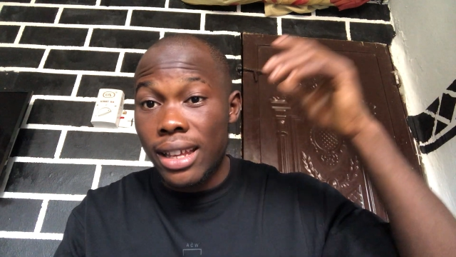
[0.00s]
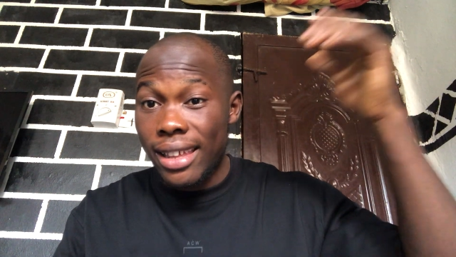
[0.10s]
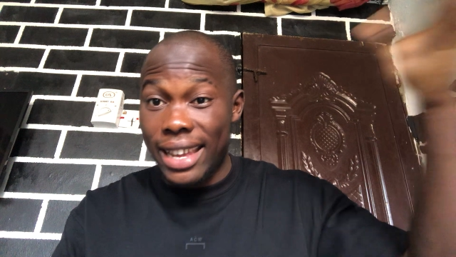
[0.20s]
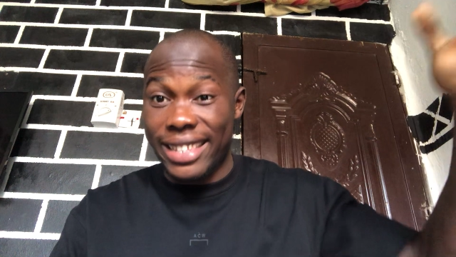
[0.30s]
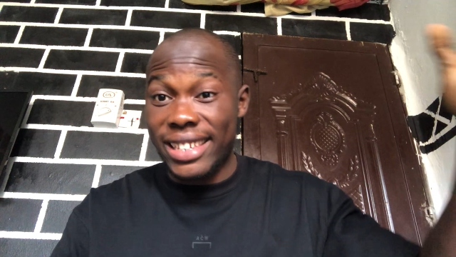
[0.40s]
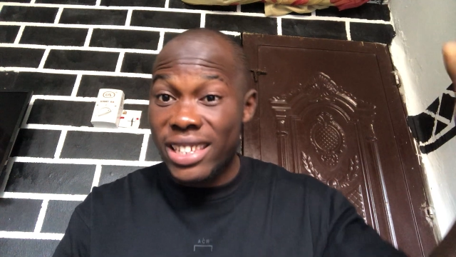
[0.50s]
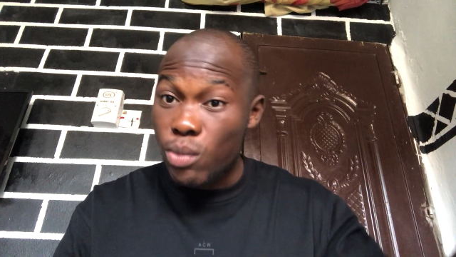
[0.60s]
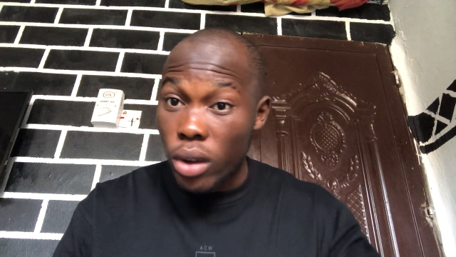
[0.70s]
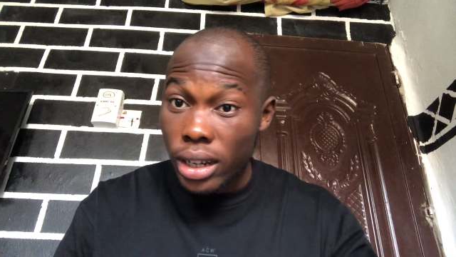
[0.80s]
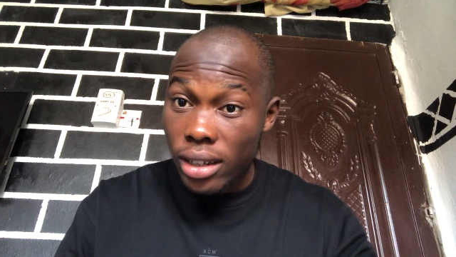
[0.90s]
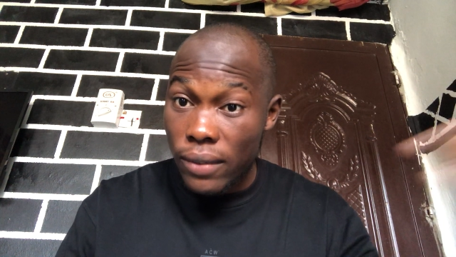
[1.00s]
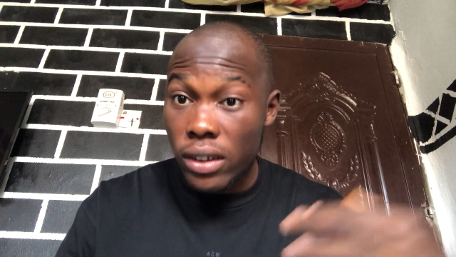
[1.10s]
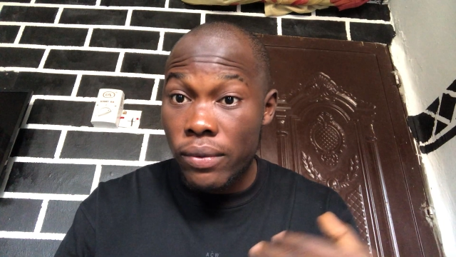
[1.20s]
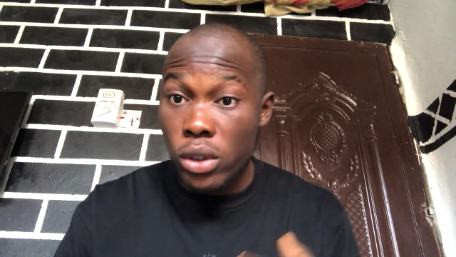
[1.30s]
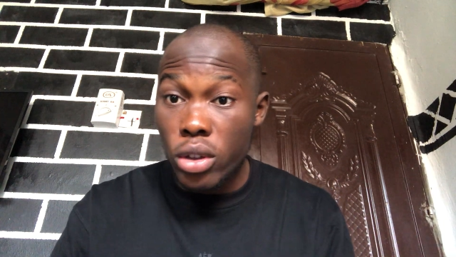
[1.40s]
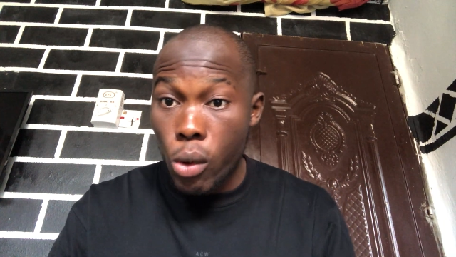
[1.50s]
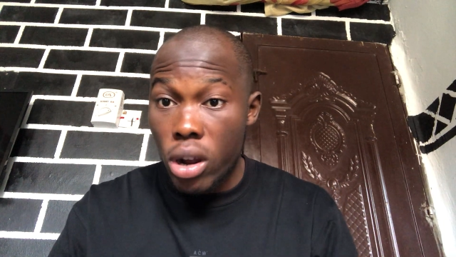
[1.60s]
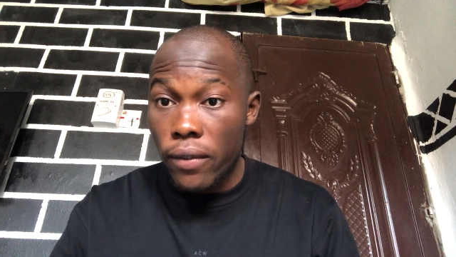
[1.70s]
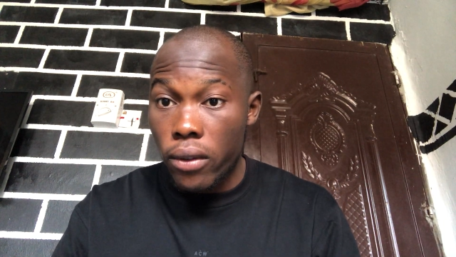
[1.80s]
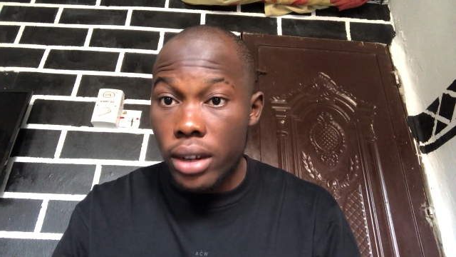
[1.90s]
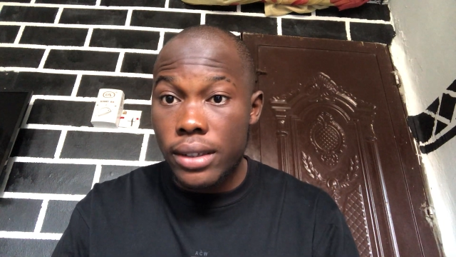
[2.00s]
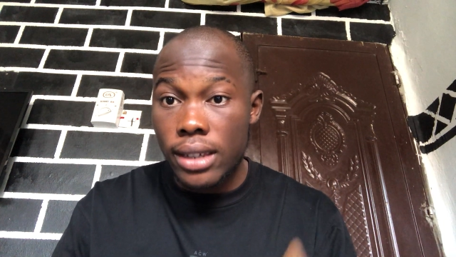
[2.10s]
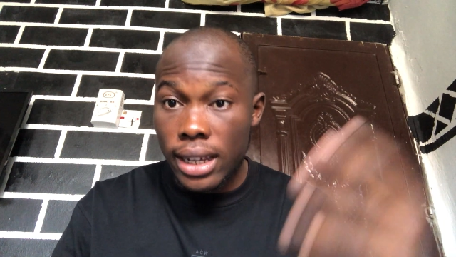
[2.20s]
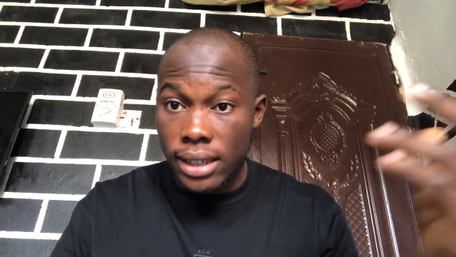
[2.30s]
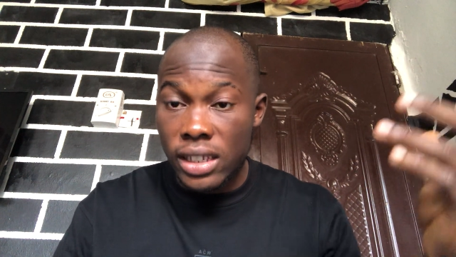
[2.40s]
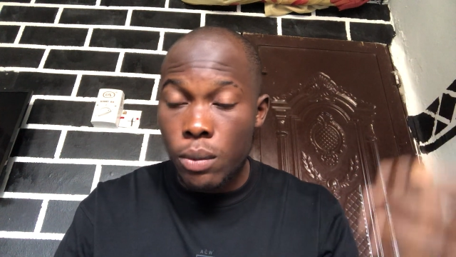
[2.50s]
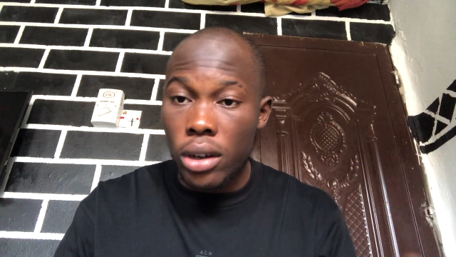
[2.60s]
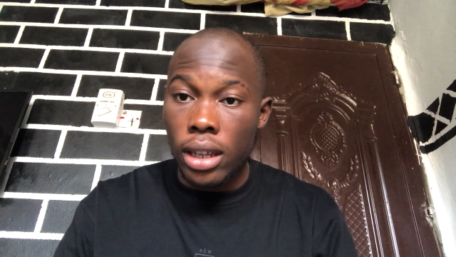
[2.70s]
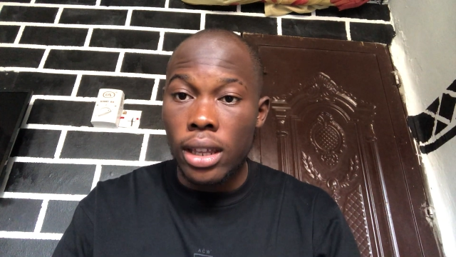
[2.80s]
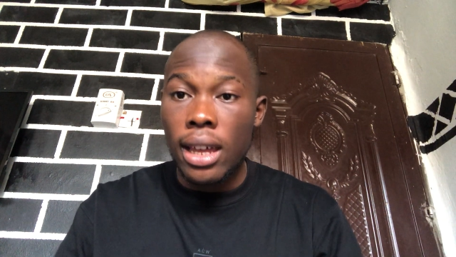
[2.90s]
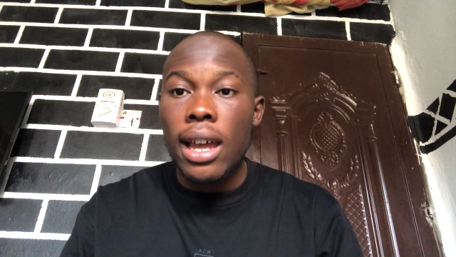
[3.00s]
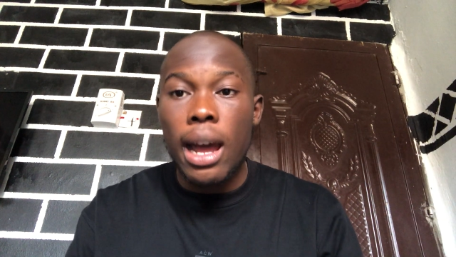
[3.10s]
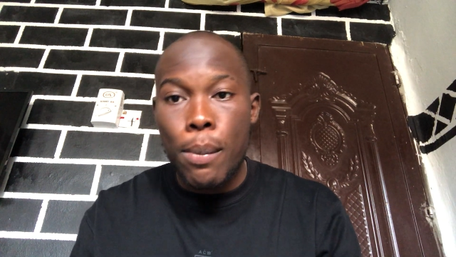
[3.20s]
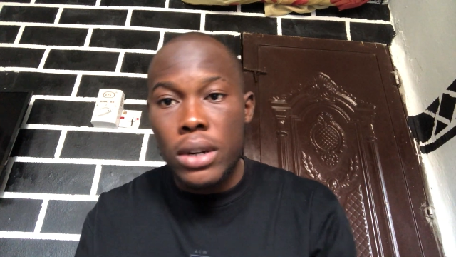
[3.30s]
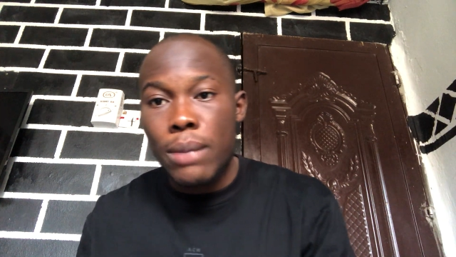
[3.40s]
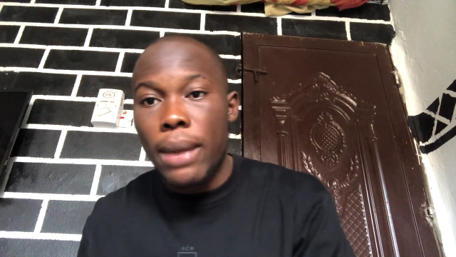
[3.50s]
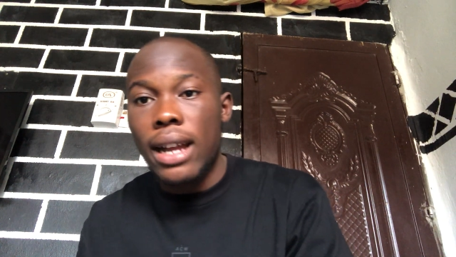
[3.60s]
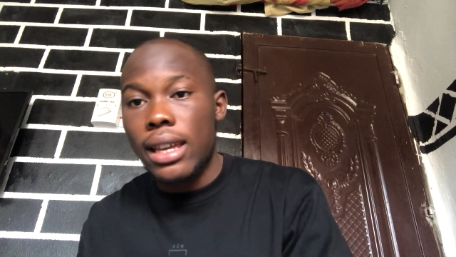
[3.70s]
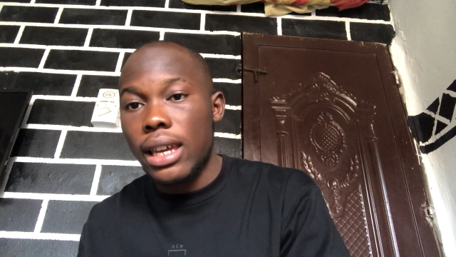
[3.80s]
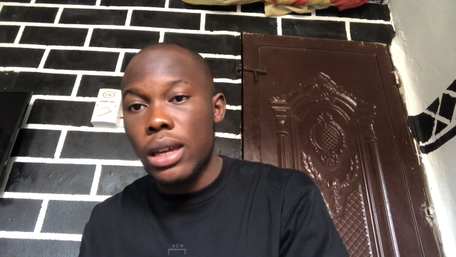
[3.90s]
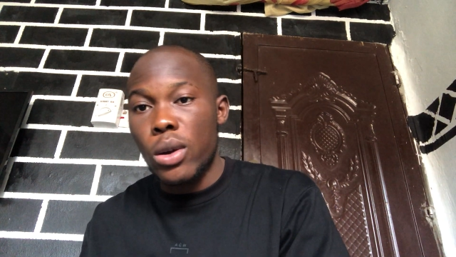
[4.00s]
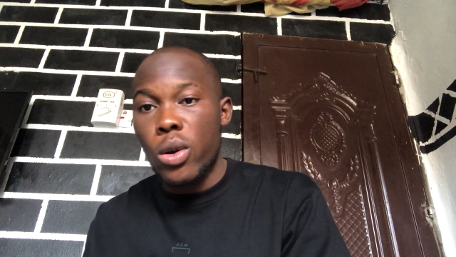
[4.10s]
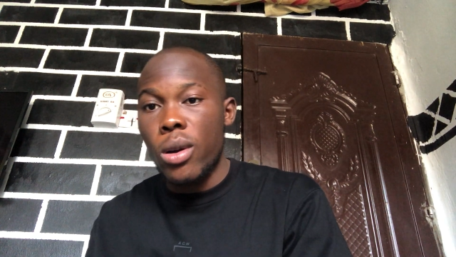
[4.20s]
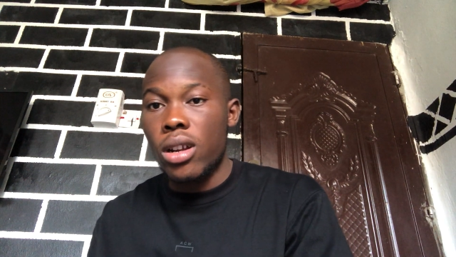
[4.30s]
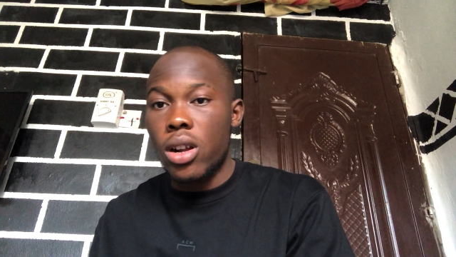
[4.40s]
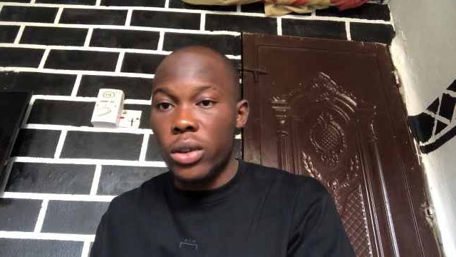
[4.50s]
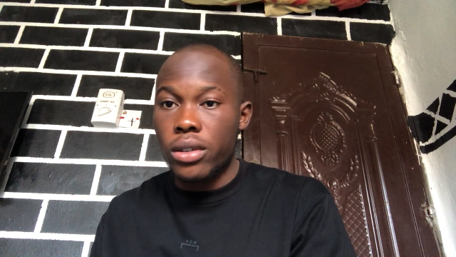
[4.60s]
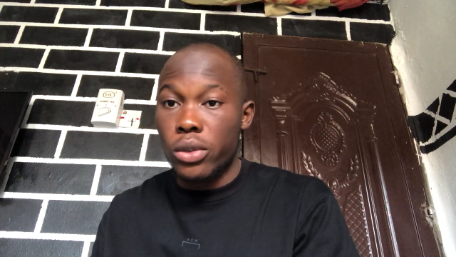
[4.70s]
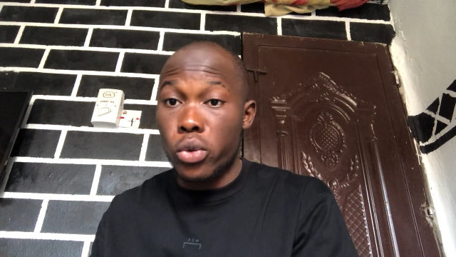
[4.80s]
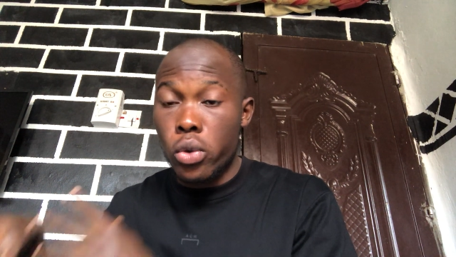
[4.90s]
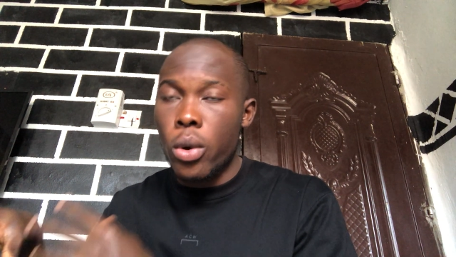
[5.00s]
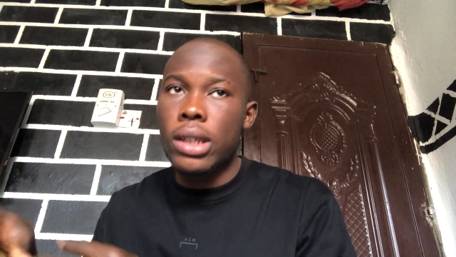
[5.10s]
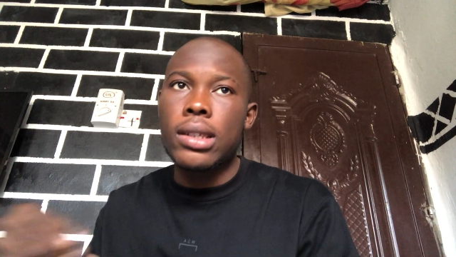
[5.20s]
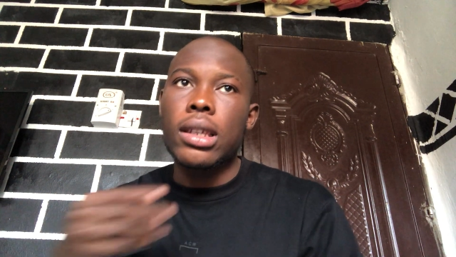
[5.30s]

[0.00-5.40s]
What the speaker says: getting his money, even though you're working for it, getting his money and put it back in your own country to grow it.